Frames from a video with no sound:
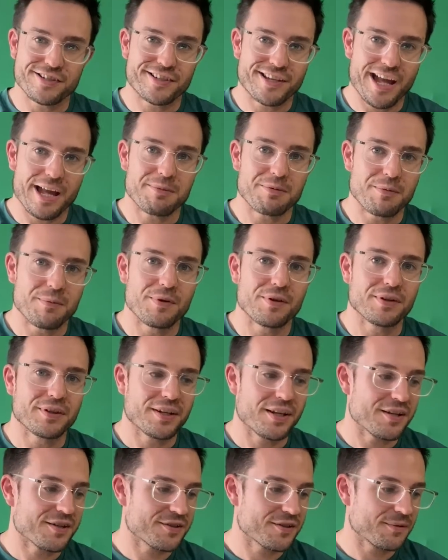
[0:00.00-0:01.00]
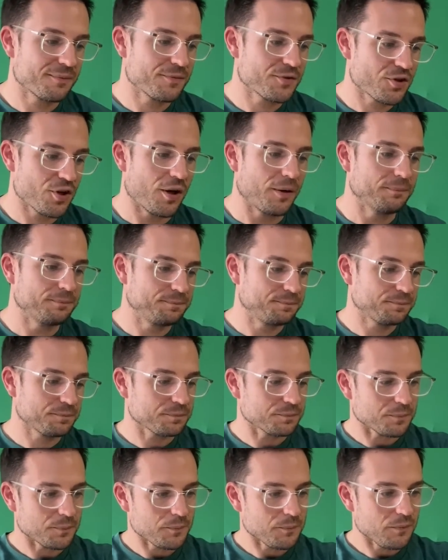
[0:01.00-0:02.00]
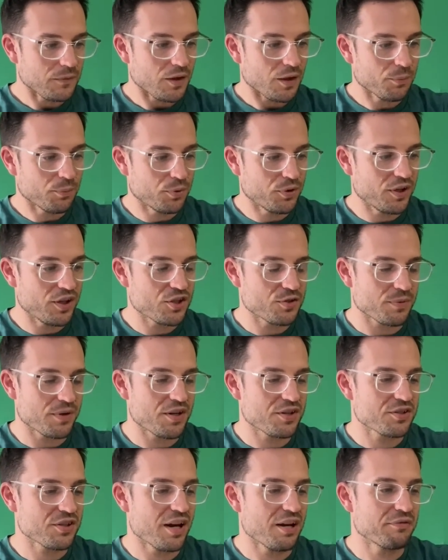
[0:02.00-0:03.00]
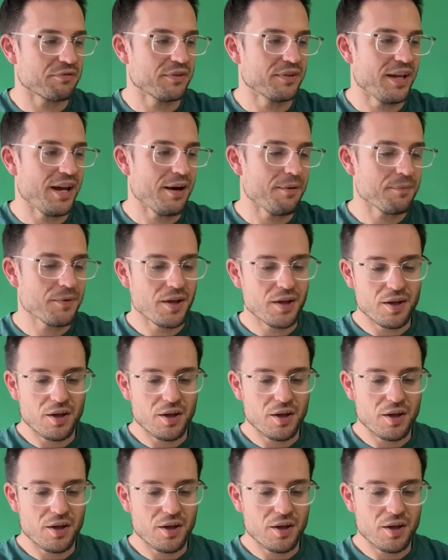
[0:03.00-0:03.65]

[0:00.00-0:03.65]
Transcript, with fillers: capabilities. So putting this one aside for now,